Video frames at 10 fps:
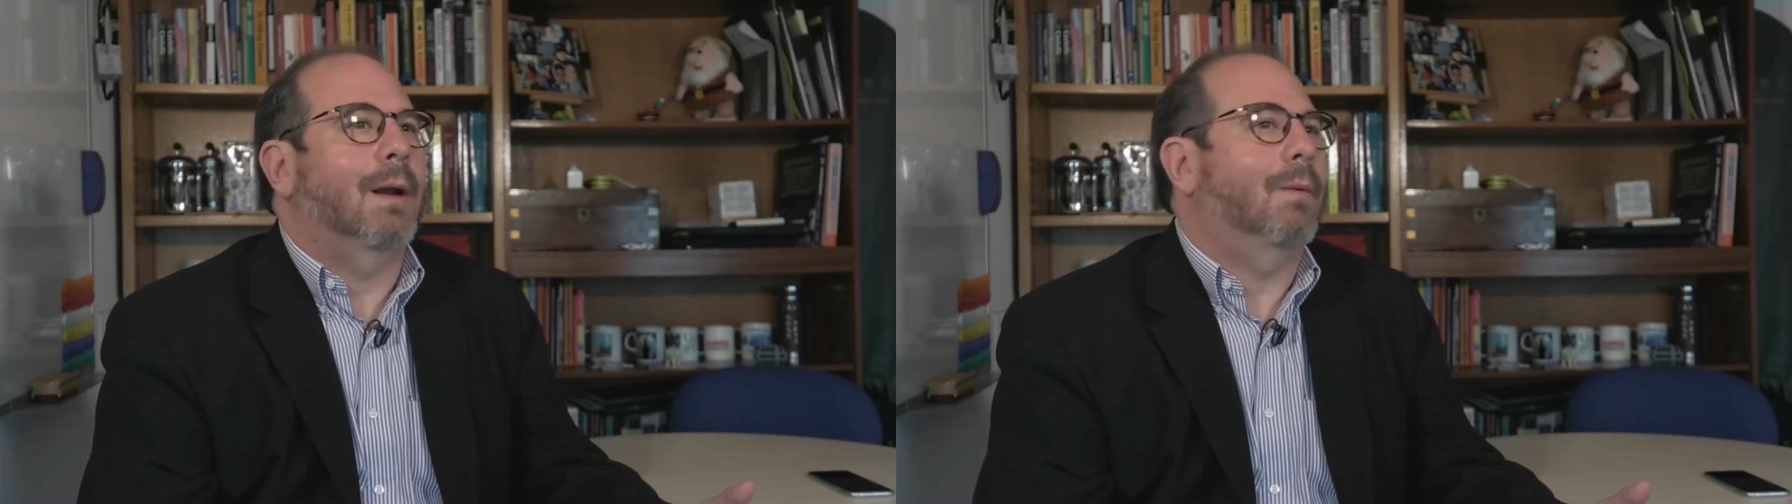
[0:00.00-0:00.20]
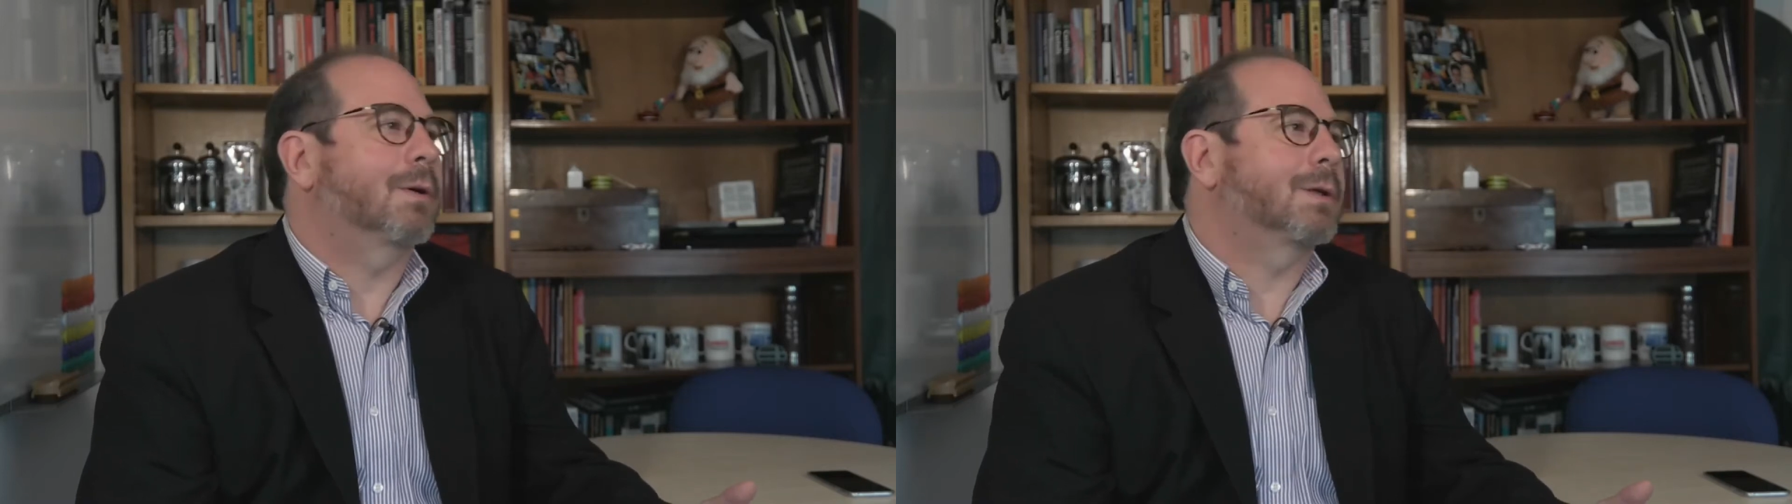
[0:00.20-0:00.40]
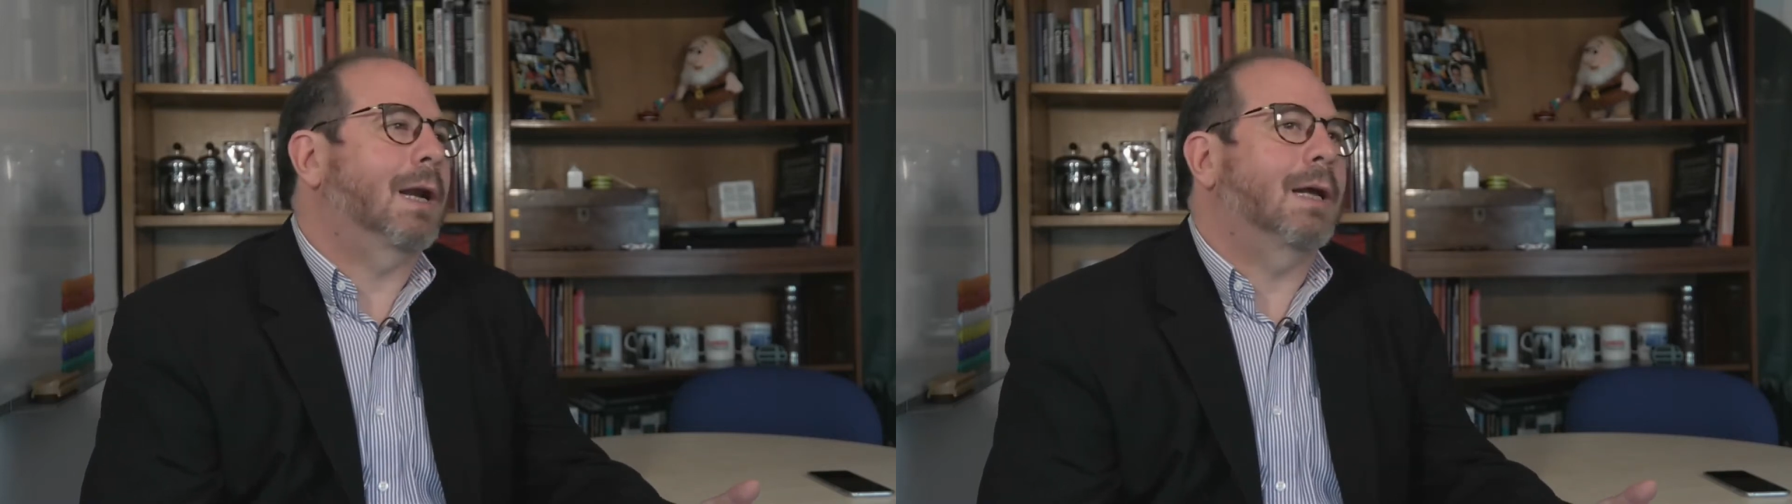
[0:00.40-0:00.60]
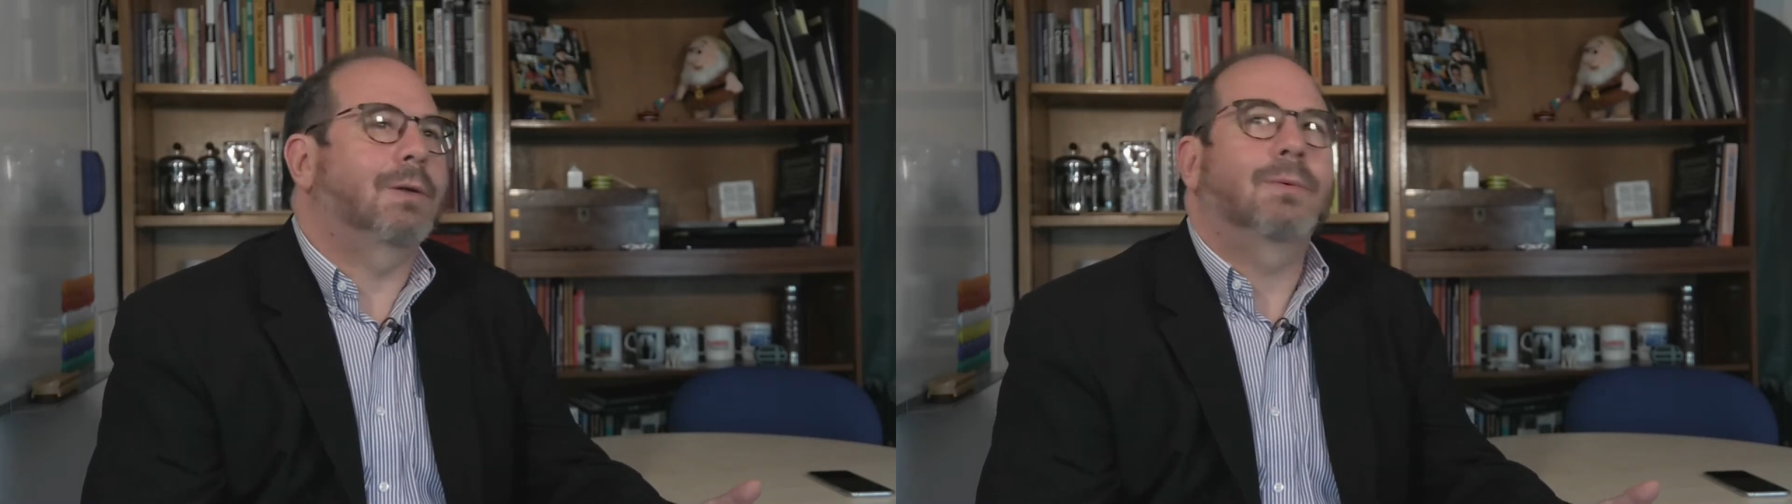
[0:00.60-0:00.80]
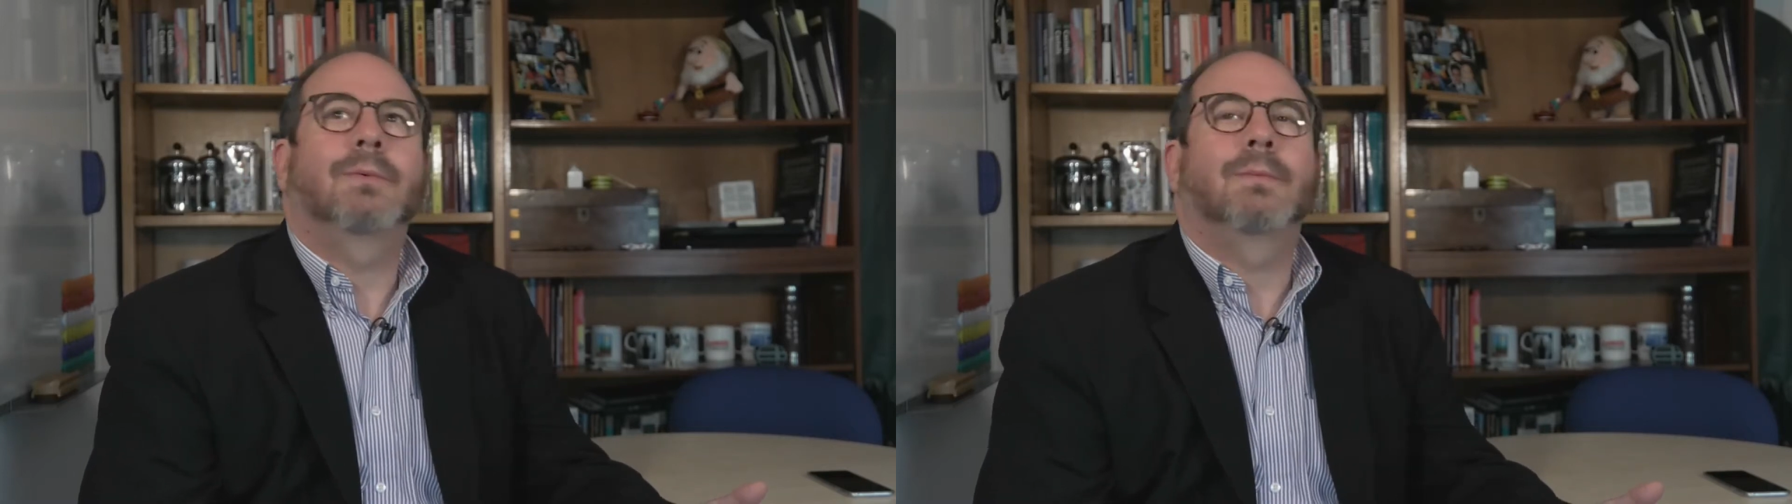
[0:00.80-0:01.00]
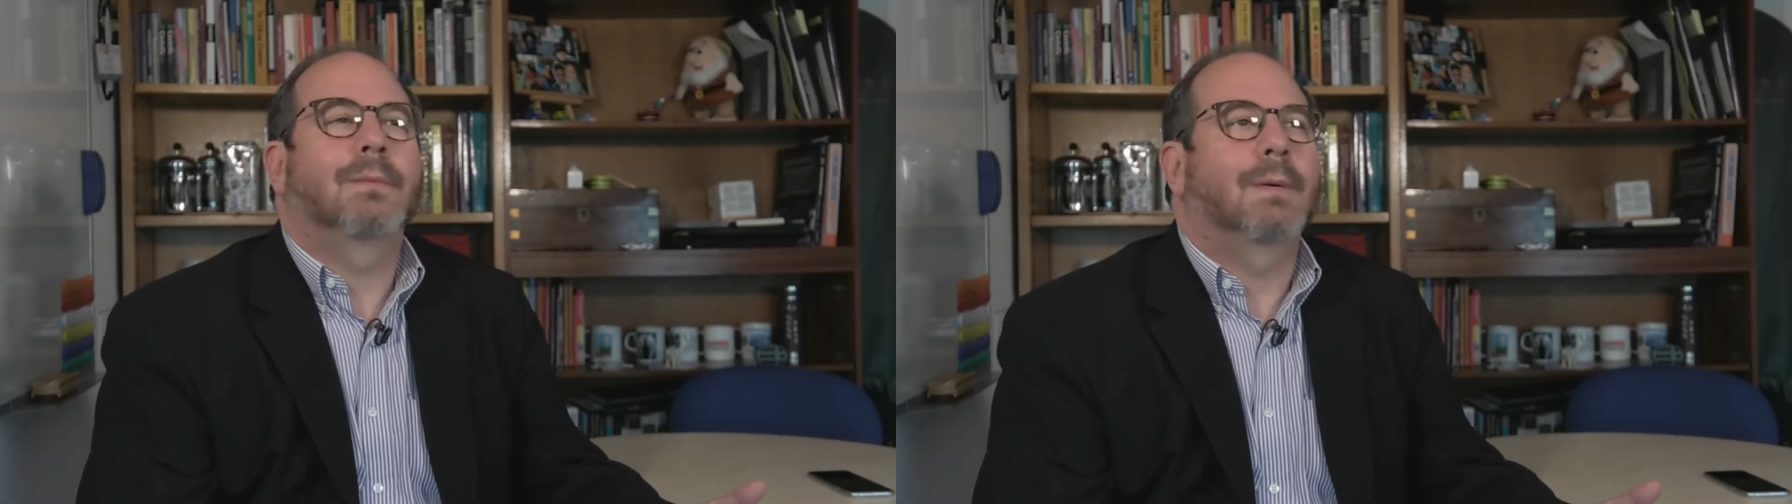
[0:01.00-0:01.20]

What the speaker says: well, what shall I do?